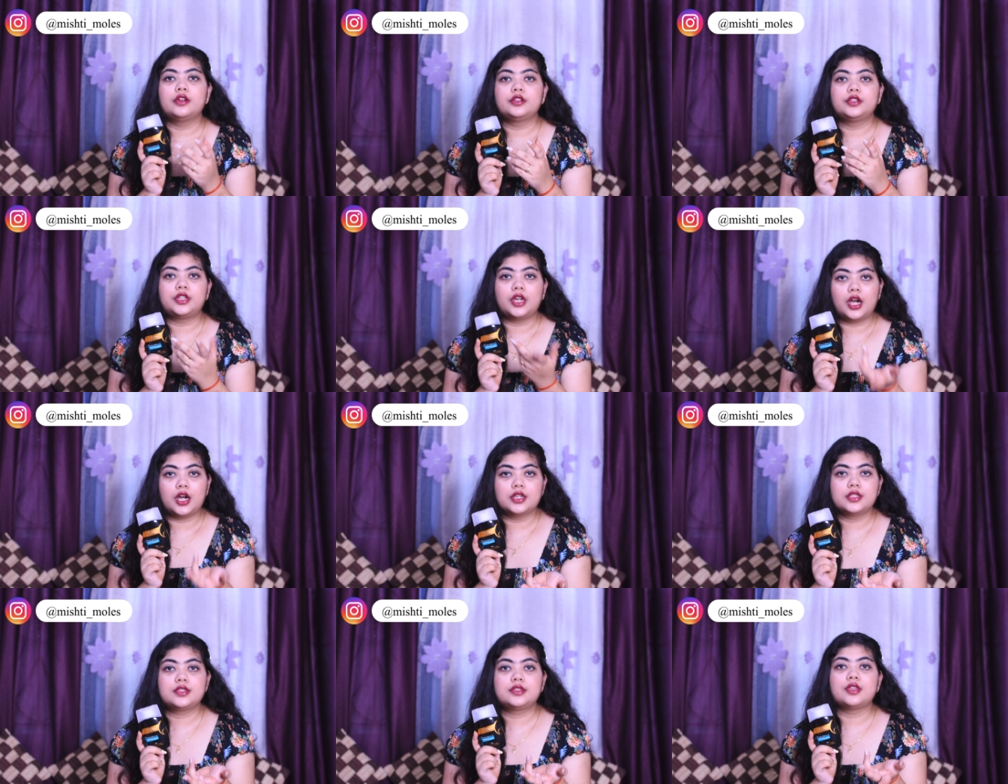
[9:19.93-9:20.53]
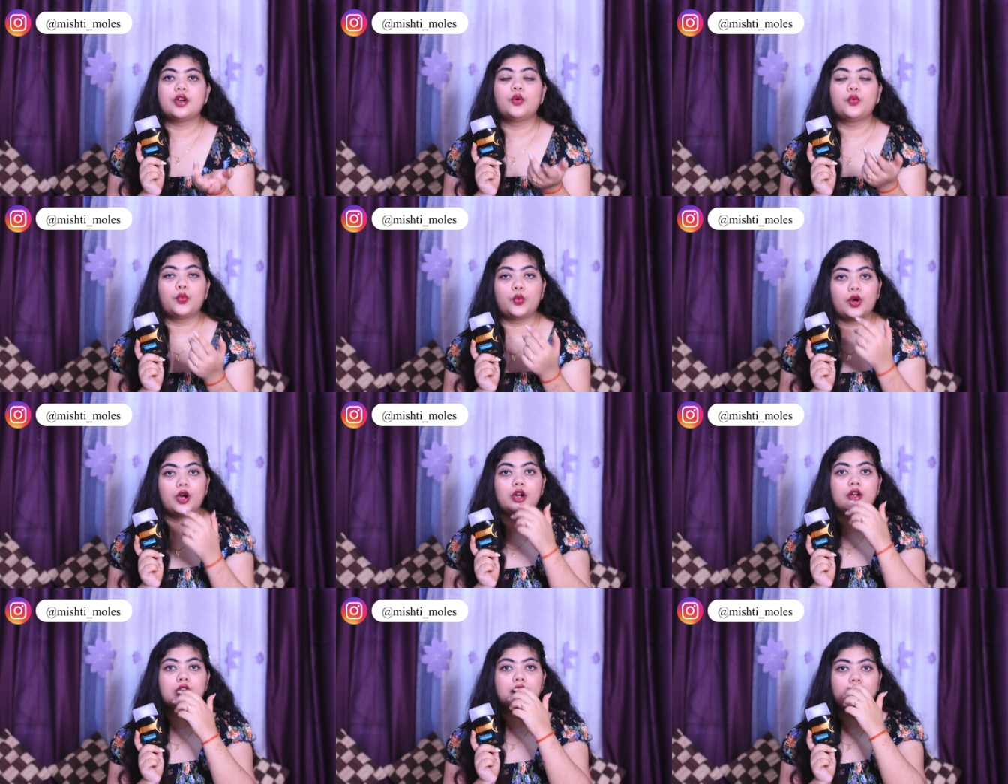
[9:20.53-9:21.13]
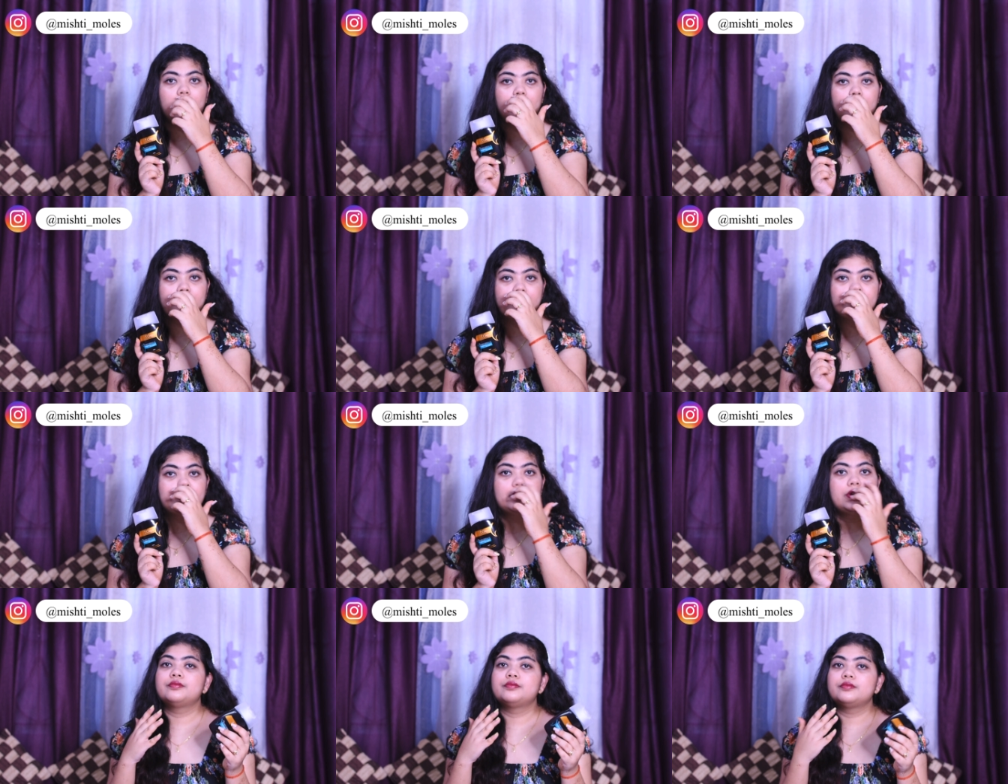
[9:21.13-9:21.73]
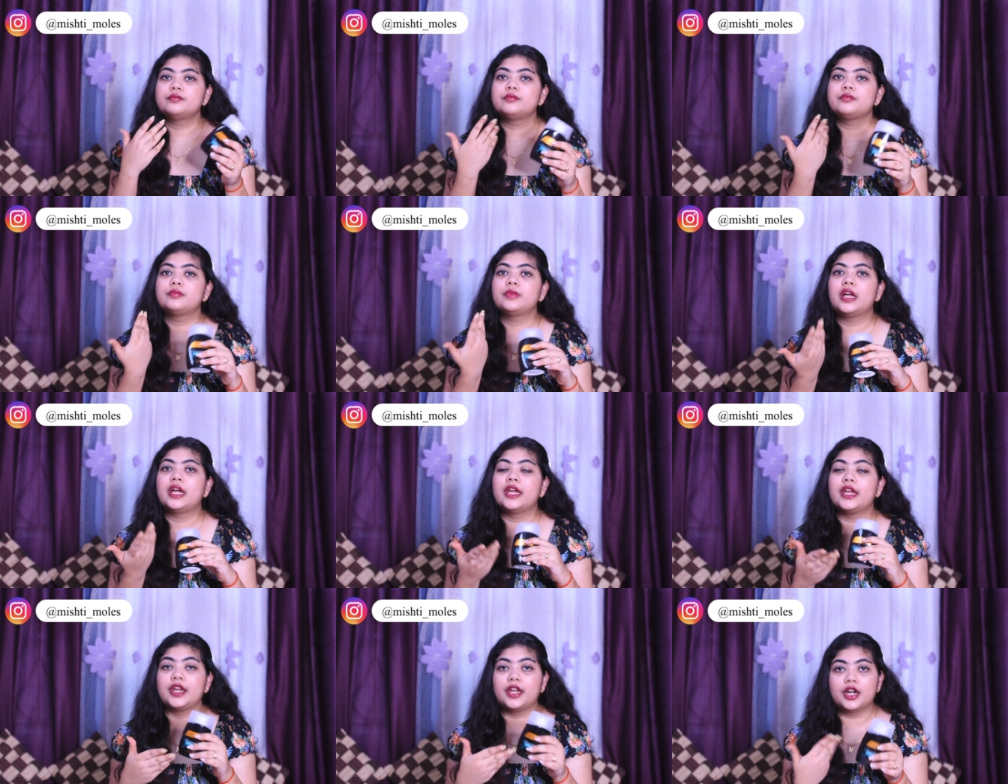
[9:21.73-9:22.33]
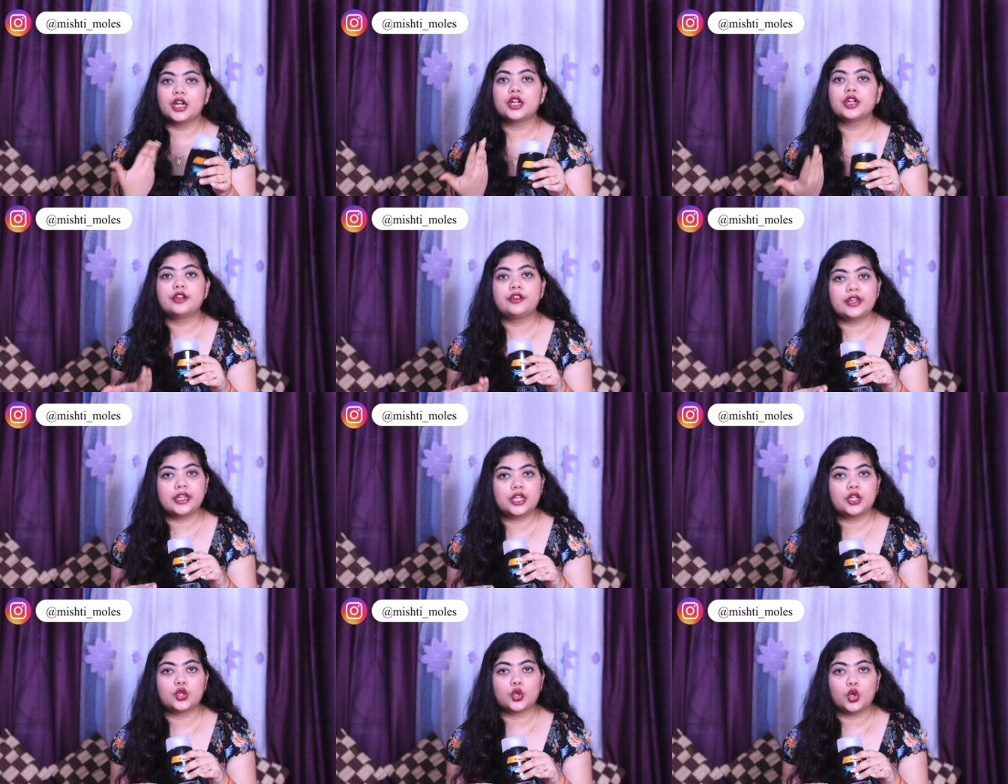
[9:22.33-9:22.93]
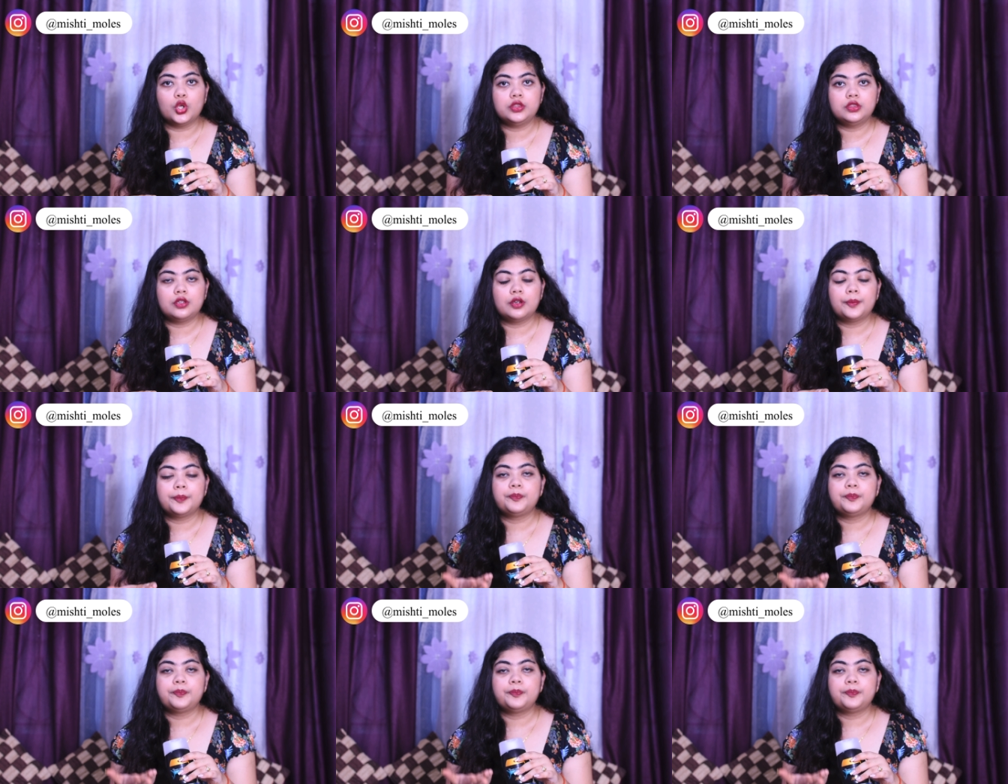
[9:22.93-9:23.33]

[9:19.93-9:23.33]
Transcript: does the work of hair regrowth,